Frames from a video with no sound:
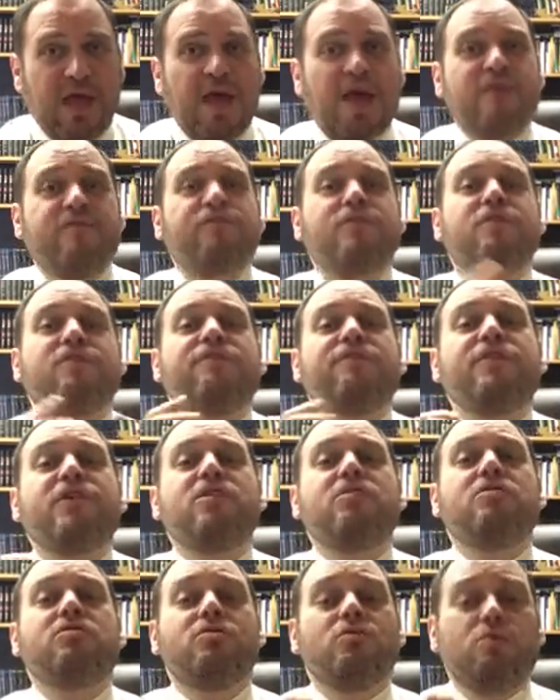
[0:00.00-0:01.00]
and
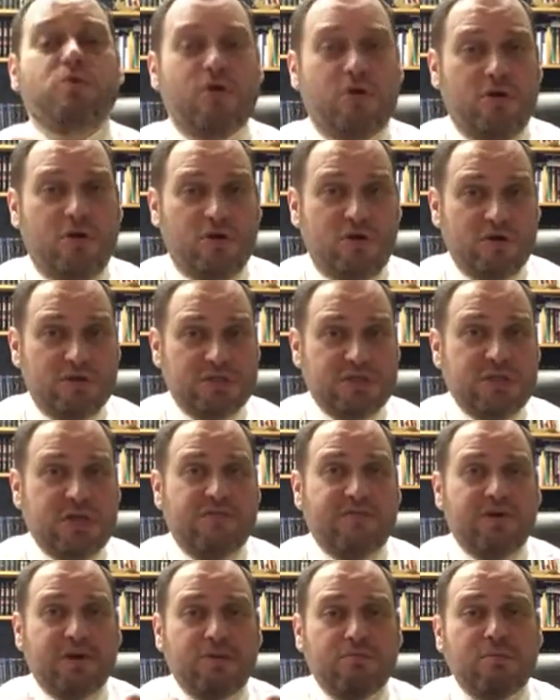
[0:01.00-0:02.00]
fulfill the words
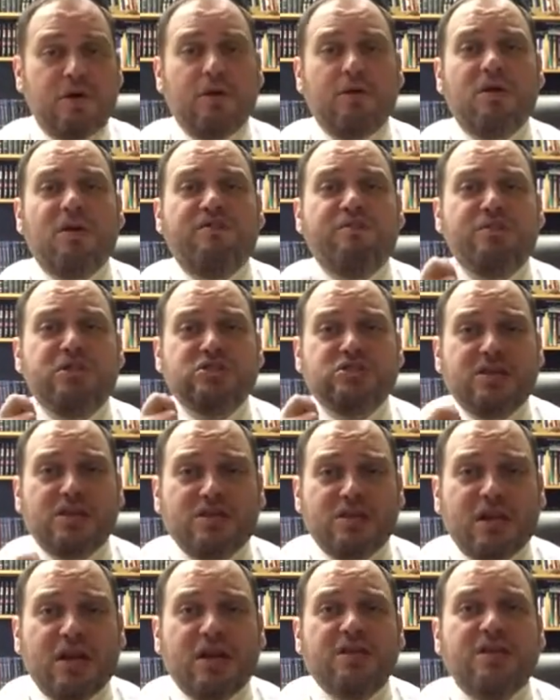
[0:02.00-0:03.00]
of the Gemara of
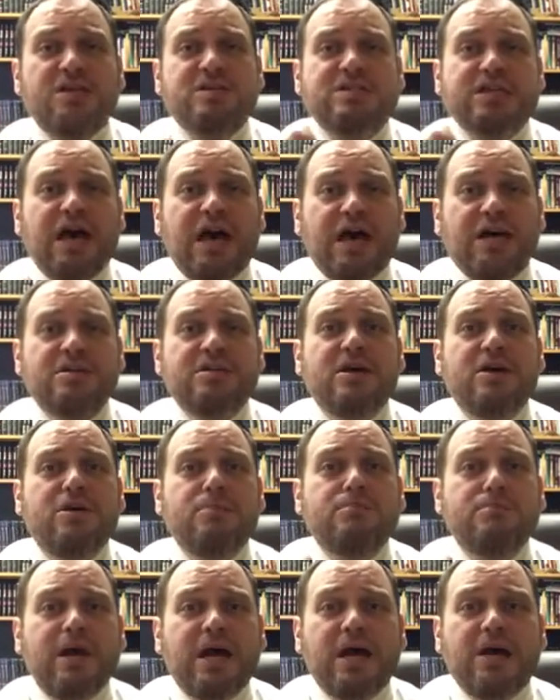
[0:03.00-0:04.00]
Mishenichnas
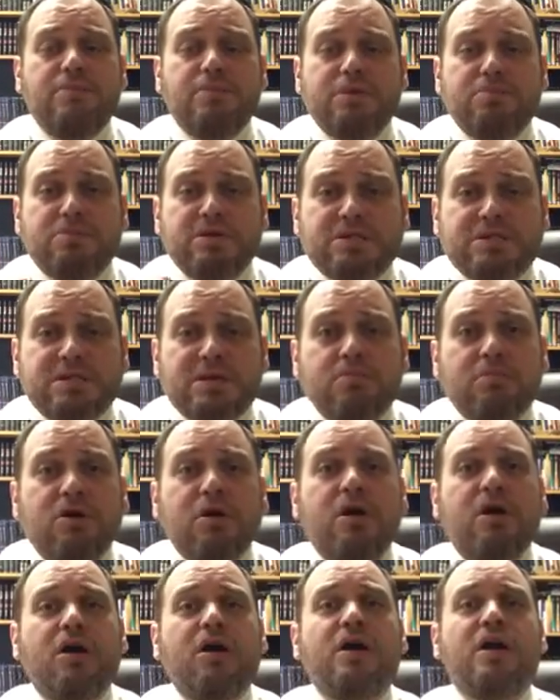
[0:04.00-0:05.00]
Adar Marbim
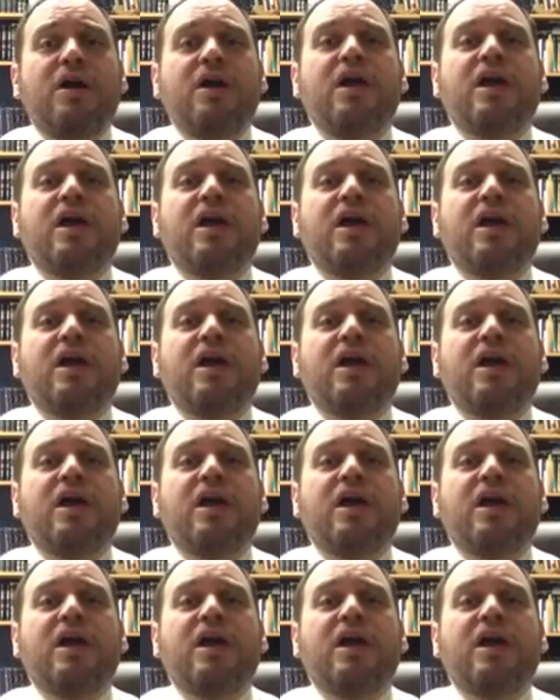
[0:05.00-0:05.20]
Besimcha,